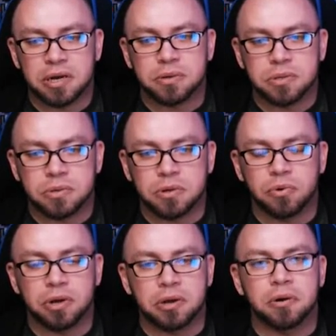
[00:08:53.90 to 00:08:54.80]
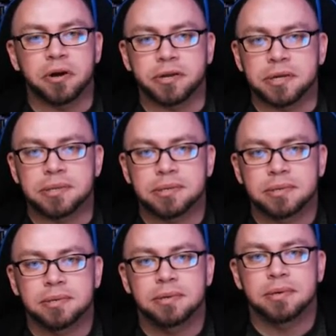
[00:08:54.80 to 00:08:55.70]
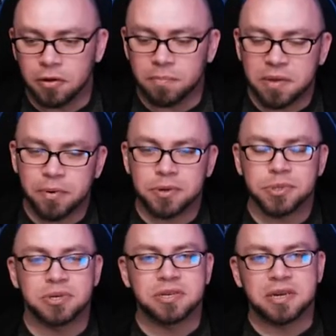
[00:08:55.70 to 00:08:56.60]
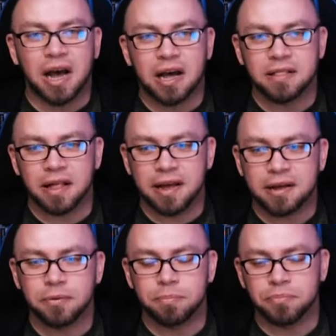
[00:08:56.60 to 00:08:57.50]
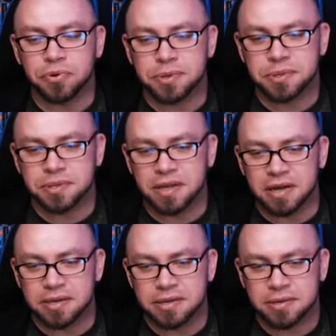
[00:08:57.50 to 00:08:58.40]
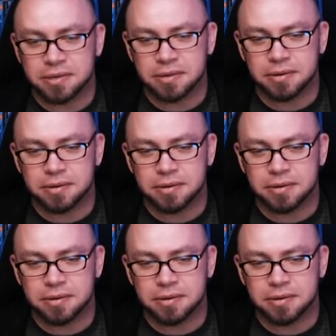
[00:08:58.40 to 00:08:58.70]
down to knowing your audience. You know, me personally, I like books that